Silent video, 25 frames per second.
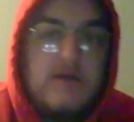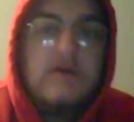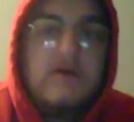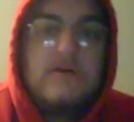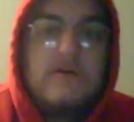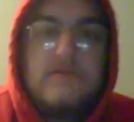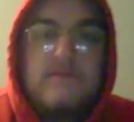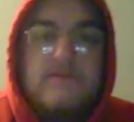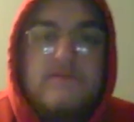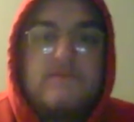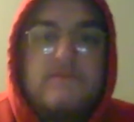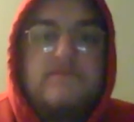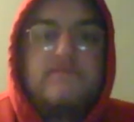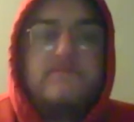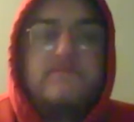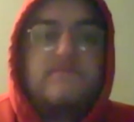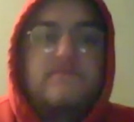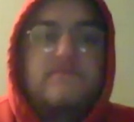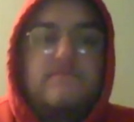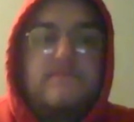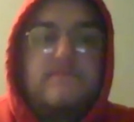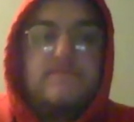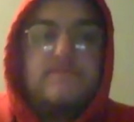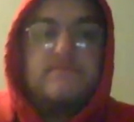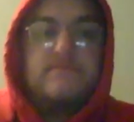he did
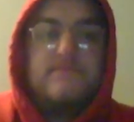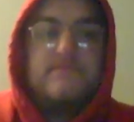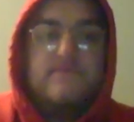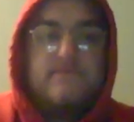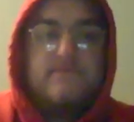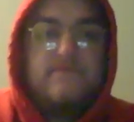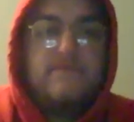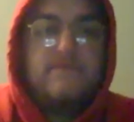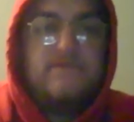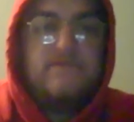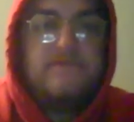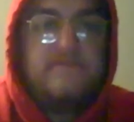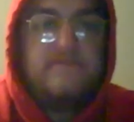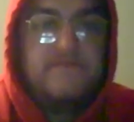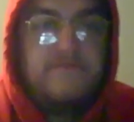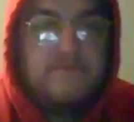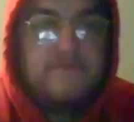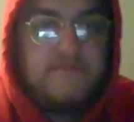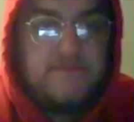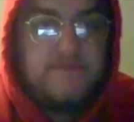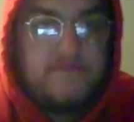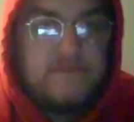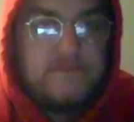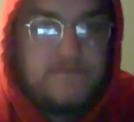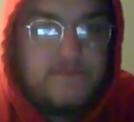pitch pretty well in
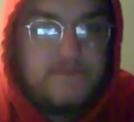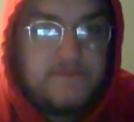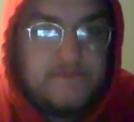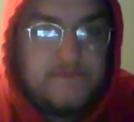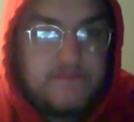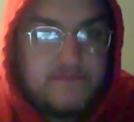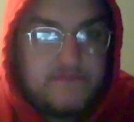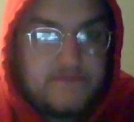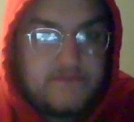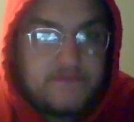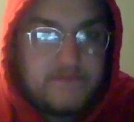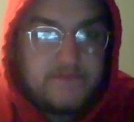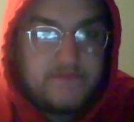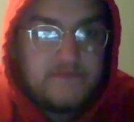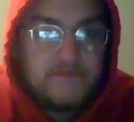his first game.